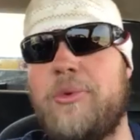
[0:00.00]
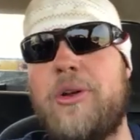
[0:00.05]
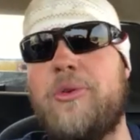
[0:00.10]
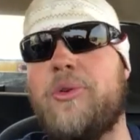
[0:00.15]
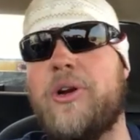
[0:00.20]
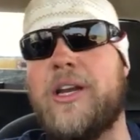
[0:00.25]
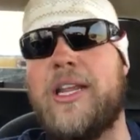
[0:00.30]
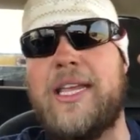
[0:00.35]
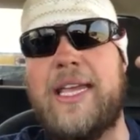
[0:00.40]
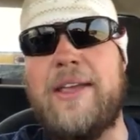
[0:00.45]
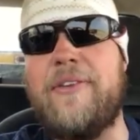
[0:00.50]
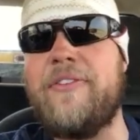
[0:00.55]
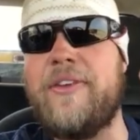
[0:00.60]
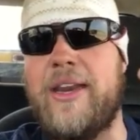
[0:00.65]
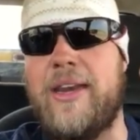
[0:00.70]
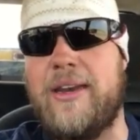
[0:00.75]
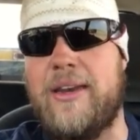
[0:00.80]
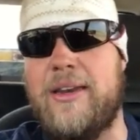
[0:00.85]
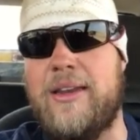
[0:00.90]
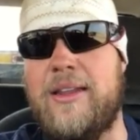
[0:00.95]
we were
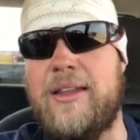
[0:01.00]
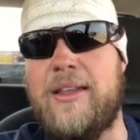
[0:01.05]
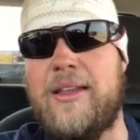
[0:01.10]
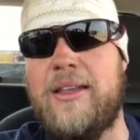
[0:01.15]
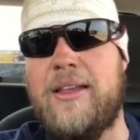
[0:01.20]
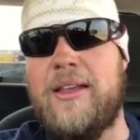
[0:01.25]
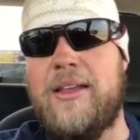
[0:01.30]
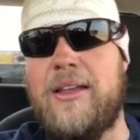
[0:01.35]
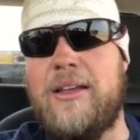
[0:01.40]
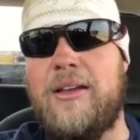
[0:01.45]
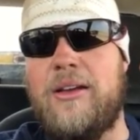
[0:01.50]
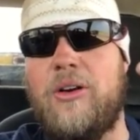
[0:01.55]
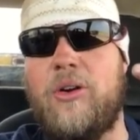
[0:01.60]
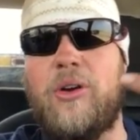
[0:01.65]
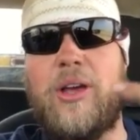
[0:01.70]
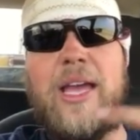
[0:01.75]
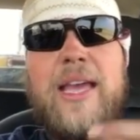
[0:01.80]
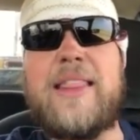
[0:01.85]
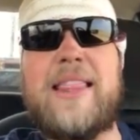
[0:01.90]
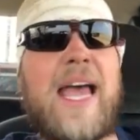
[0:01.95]
given.
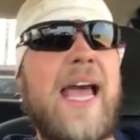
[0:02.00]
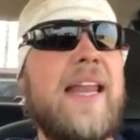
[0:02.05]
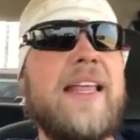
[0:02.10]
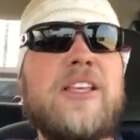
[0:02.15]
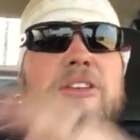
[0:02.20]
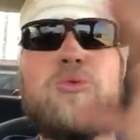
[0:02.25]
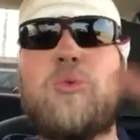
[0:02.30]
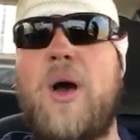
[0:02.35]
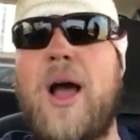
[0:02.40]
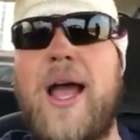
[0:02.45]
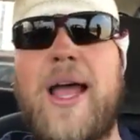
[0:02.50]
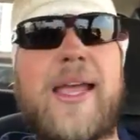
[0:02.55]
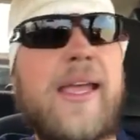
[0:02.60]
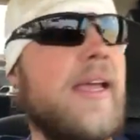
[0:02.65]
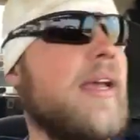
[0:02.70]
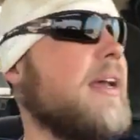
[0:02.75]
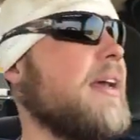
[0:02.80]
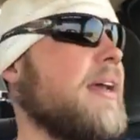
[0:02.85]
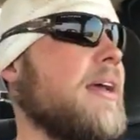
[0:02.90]
Okay, that is why,